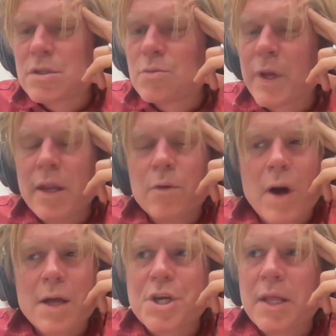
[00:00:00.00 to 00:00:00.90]
We didn't
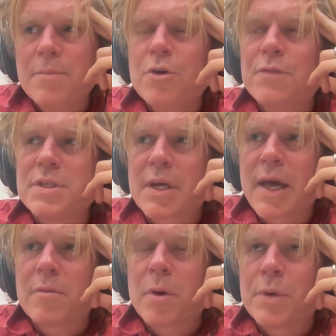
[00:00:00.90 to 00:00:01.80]
watch any movies
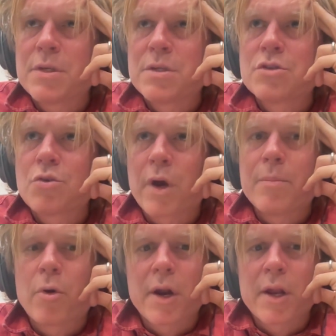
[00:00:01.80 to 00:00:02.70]
together, but we
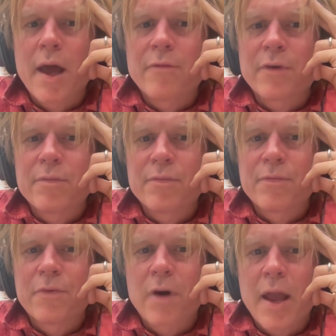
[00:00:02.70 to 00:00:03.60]
storyboarded every
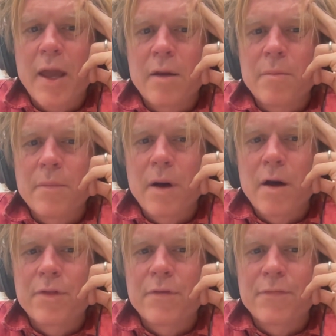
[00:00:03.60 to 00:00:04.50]
frame
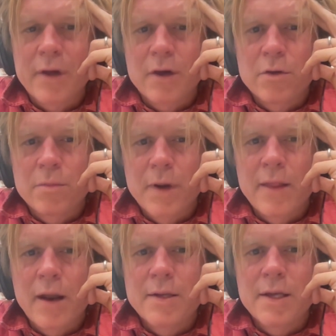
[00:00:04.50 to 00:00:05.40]
of the film,
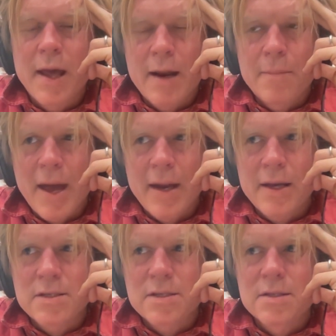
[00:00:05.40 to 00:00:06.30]
and then I did
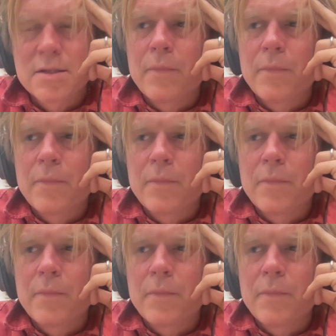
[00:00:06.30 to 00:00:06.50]
animatics.